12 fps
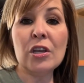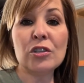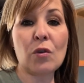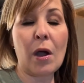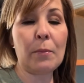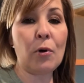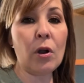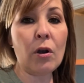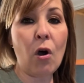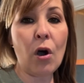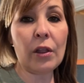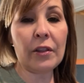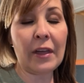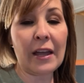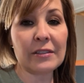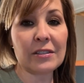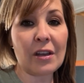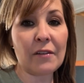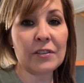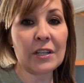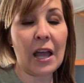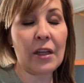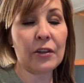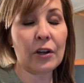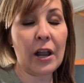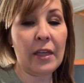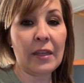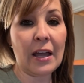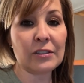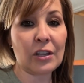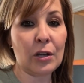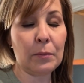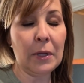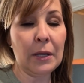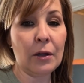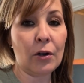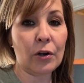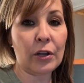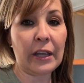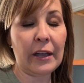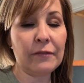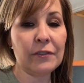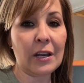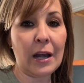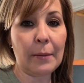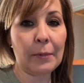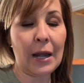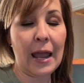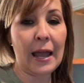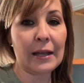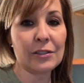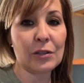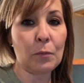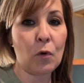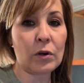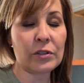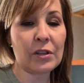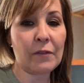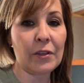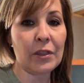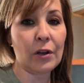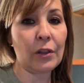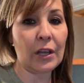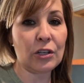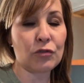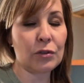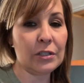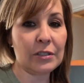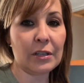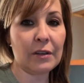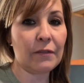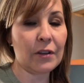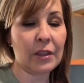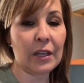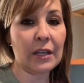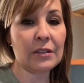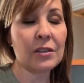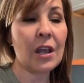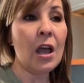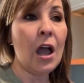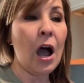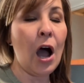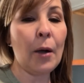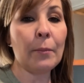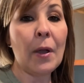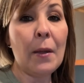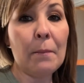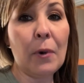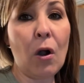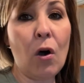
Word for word: So I put all of that stuff together, and that's gonna be her gift. And I'm gonna add some more stuff in there, like treats and different things. Um, But